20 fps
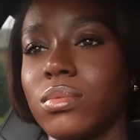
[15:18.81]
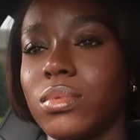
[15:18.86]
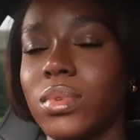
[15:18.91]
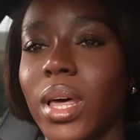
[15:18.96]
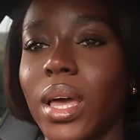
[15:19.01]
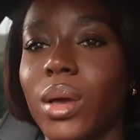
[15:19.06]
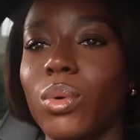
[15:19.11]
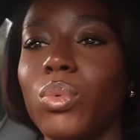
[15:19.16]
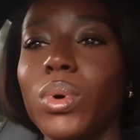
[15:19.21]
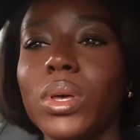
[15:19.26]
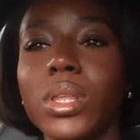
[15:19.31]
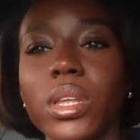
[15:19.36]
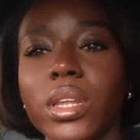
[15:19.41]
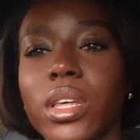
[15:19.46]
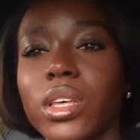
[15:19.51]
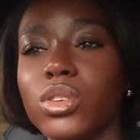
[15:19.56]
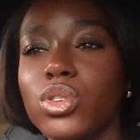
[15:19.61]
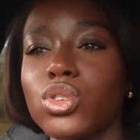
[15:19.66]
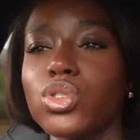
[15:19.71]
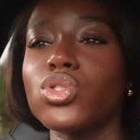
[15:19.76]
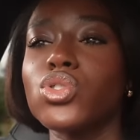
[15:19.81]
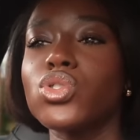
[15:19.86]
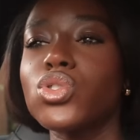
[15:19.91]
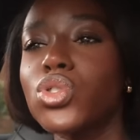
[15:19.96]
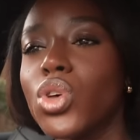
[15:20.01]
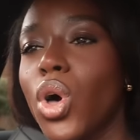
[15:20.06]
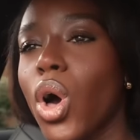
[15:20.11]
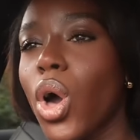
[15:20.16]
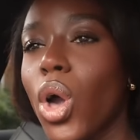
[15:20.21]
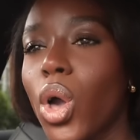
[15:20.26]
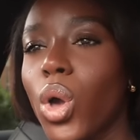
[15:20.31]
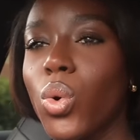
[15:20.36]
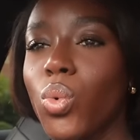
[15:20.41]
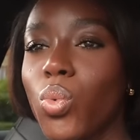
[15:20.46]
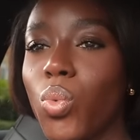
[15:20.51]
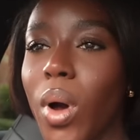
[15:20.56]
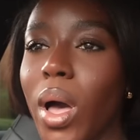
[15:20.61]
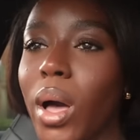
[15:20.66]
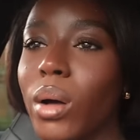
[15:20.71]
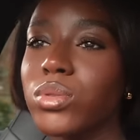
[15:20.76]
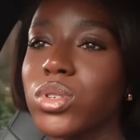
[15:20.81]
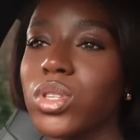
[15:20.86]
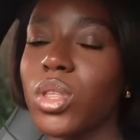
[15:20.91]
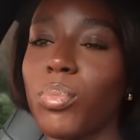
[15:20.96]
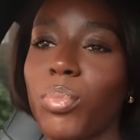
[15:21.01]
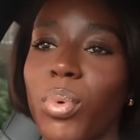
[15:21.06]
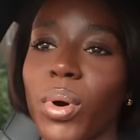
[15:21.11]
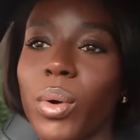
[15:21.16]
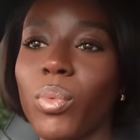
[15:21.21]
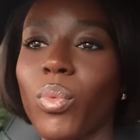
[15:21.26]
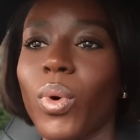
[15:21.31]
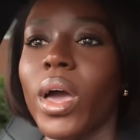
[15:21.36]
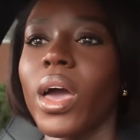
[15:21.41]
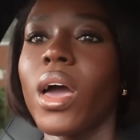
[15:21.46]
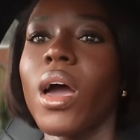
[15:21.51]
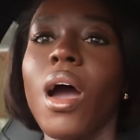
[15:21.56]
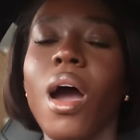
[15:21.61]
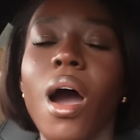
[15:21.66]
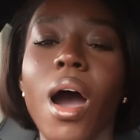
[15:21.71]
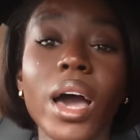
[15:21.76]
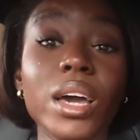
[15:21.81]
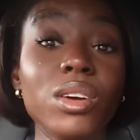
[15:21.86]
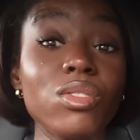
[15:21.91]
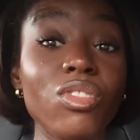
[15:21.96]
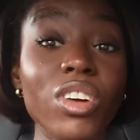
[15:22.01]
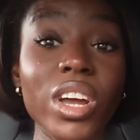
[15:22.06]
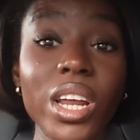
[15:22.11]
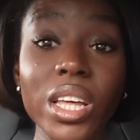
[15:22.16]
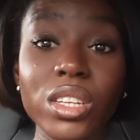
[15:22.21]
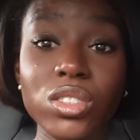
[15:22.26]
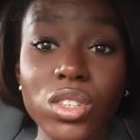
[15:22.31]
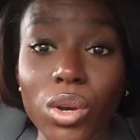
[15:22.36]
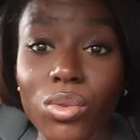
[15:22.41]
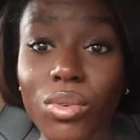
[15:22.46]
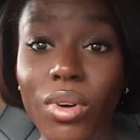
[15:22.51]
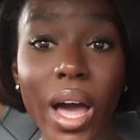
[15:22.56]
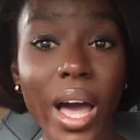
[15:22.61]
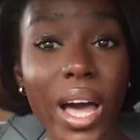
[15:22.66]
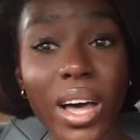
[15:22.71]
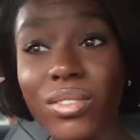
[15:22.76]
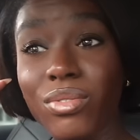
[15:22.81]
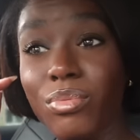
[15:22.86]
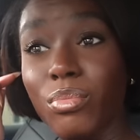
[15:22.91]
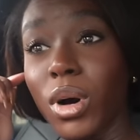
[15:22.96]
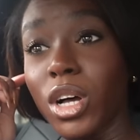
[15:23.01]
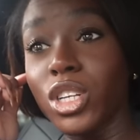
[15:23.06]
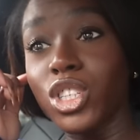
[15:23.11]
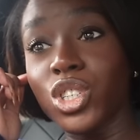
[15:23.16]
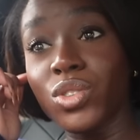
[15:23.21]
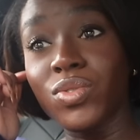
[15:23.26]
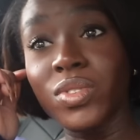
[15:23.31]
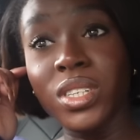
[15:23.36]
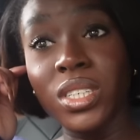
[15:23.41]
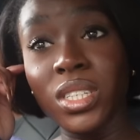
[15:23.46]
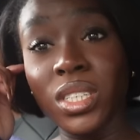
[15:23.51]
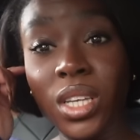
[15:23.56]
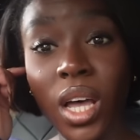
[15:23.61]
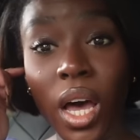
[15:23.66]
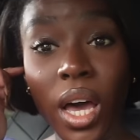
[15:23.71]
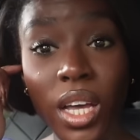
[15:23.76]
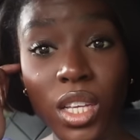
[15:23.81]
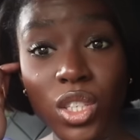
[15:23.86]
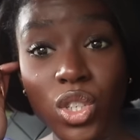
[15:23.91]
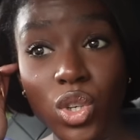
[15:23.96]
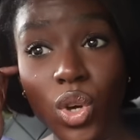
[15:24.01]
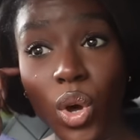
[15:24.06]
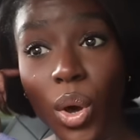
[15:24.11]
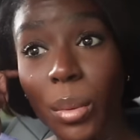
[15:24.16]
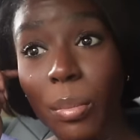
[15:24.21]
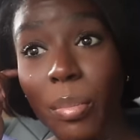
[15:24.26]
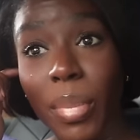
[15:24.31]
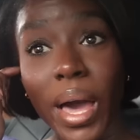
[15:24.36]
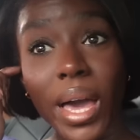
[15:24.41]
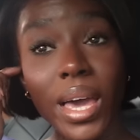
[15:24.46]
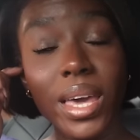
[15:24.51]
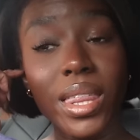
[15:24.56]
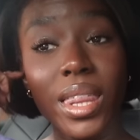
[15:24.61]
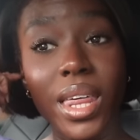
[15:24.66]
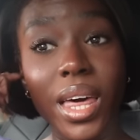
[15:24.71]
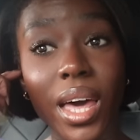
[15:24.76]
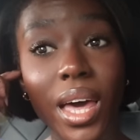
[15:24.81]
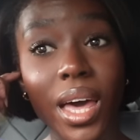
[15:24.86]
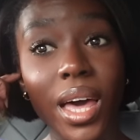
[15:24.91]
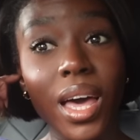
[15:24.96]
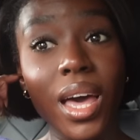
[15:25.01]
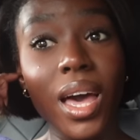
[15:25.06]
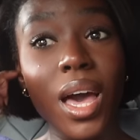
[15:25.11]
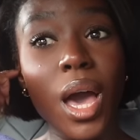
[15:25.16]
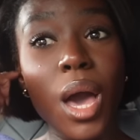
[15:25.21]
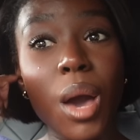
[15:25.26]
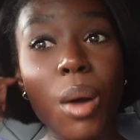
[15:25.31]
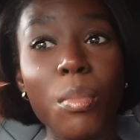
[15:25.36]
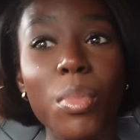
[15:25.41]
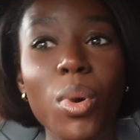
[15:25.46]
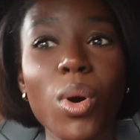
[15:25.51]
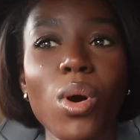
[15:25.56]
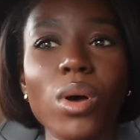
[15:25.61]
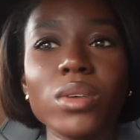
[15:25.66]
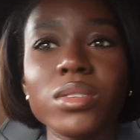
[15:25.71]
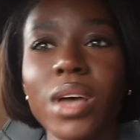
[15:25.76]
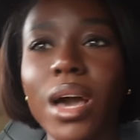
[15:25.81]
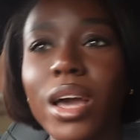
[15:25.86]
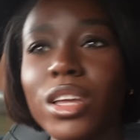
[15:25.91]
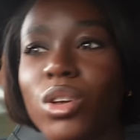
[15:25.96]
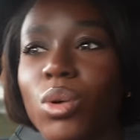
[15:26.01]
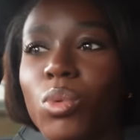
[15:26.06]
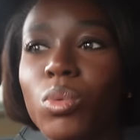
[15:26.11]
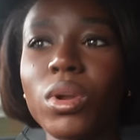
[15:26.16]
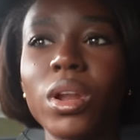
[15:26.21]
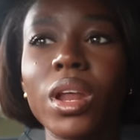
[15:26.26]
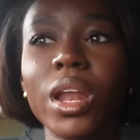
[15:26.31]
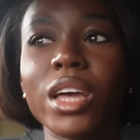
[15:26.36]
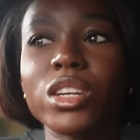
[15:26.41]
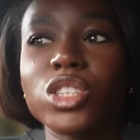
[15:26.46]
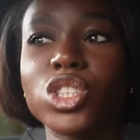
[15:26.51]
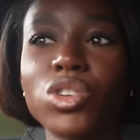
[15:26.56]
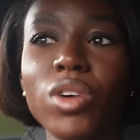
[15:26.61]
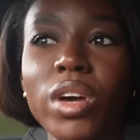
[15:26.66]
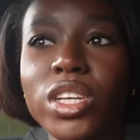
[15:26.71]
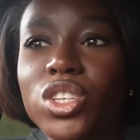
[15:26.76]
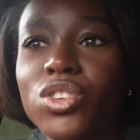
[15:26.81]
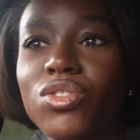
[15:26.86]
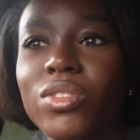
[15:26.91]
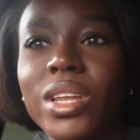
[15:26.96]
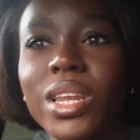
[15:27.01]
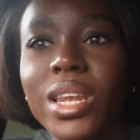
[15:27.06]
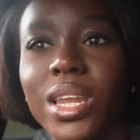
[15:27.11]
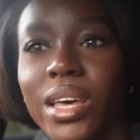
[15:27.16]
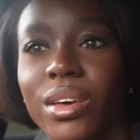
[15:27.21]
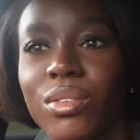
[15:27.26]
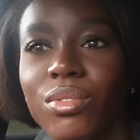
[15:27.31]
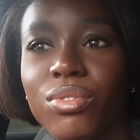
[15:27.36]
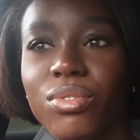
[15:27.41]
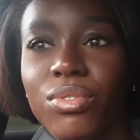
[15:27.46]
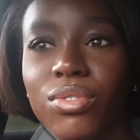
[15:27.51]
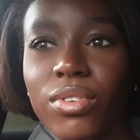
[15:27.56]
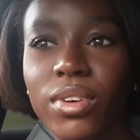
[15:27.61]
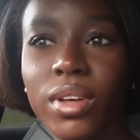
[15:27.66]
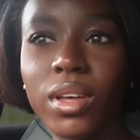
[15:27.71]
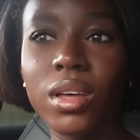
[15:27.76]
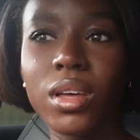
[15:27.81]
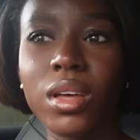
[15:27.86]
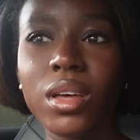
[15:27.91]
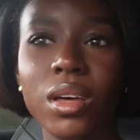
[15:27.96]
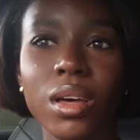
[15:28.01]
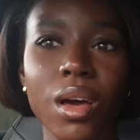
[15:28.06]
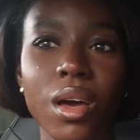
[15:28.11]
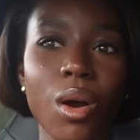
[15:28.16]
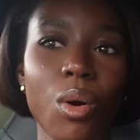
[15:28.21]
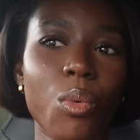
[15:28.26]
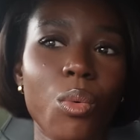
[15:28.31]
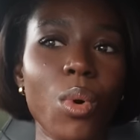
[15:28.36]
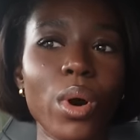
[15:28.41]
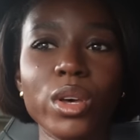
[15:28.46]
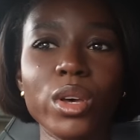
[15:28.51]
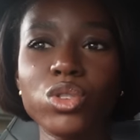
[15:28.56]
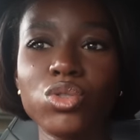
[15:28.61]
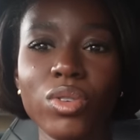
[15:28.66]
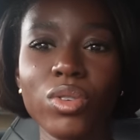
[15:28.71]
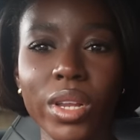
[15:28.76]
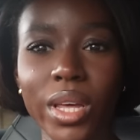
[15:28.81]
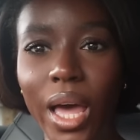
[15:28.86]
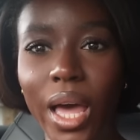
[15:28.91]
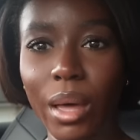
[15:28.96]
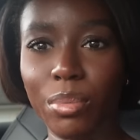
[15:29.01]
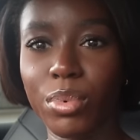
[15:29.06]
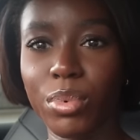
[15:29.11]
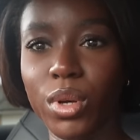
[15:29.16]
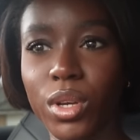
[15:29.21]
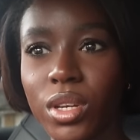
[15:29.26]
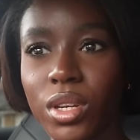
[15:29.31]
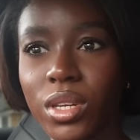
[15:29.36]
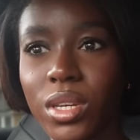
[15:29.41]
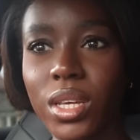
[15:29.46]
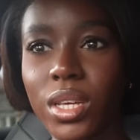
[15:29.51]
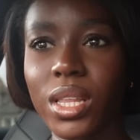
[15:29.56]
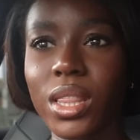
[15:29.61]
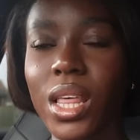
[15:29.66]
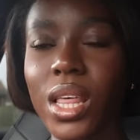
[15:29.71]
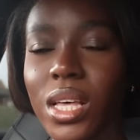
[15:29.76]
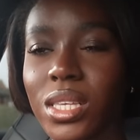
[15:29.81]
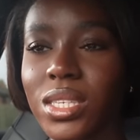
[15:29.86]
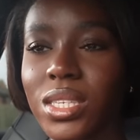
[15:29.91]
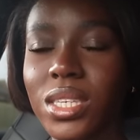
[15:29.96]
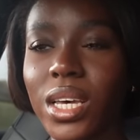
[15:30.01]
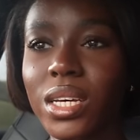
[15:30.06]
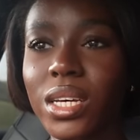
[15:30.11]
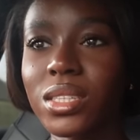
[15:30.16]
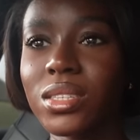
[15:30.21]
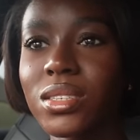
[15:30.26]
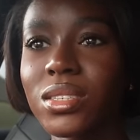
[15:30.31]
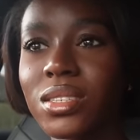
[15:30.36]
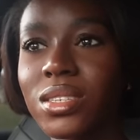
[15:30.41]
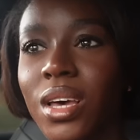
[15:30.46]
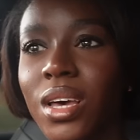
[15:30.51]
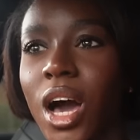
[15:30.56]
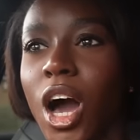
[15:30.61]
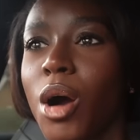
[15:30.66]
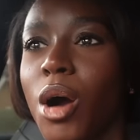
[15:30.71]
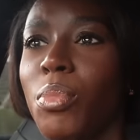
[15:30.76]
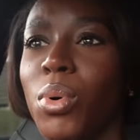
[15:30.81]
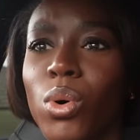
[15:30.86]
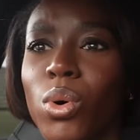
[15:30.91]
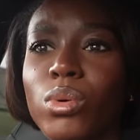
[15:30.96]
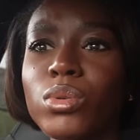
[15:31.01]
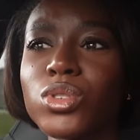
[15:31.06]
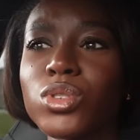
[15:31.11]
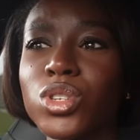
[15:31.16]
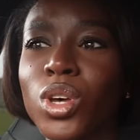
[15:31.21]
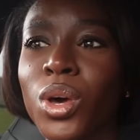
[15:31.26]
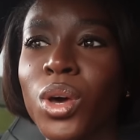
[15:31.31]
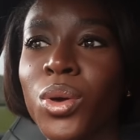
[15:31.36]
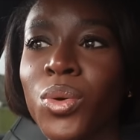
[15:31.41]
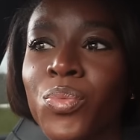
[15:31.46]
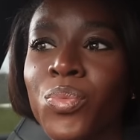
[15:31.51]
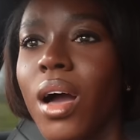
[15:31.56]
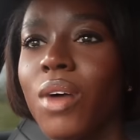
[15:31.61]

Like, we did it so well to the point where I really don't have much of a desire to go back there, because I don't want to, like, try to relive what has already happened in that sense. But also,